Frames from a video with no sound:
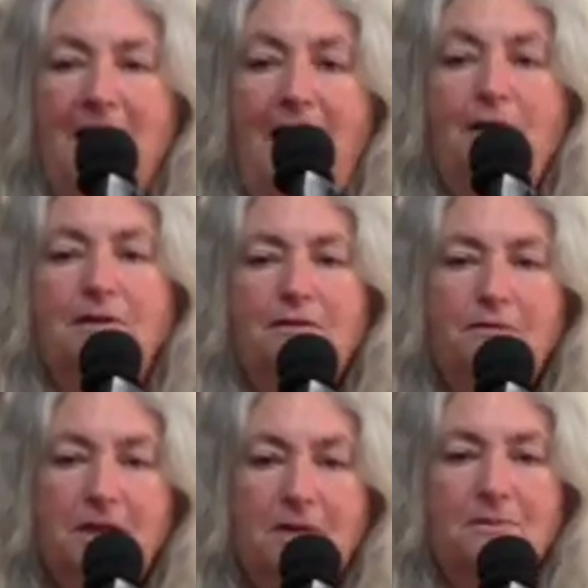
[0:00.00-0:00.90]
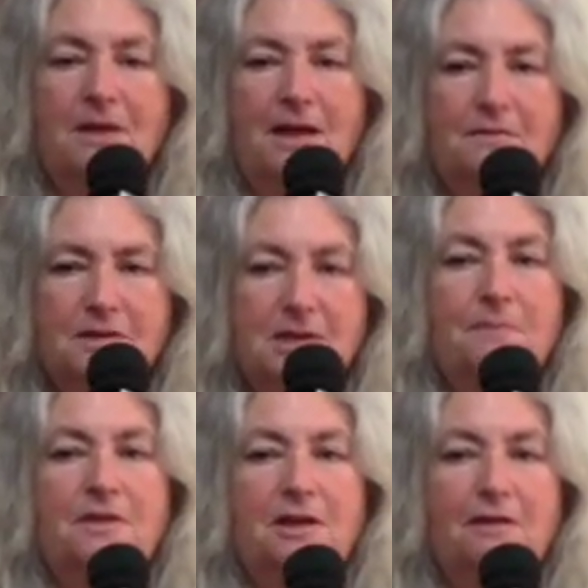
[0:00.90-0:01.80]
out if we don't have
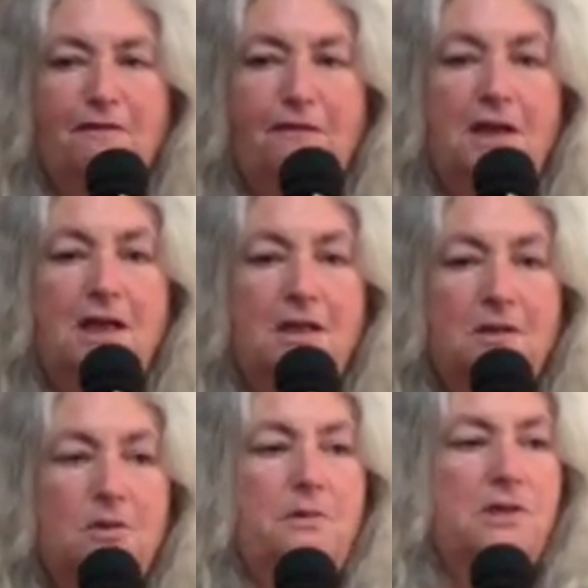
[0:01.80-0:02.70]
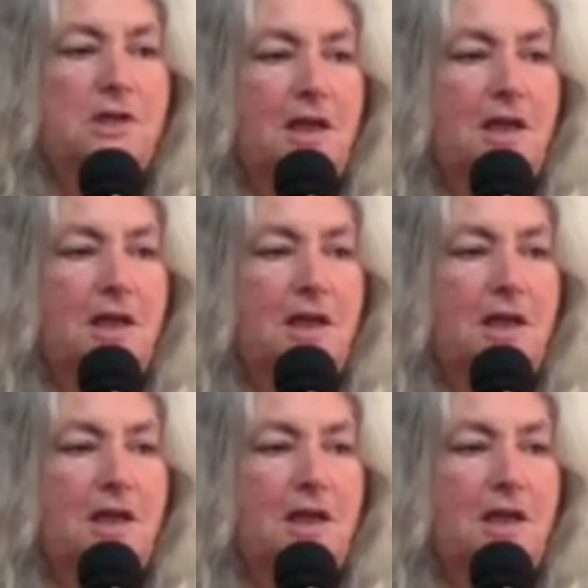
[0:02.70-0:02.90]
something to feed and nourish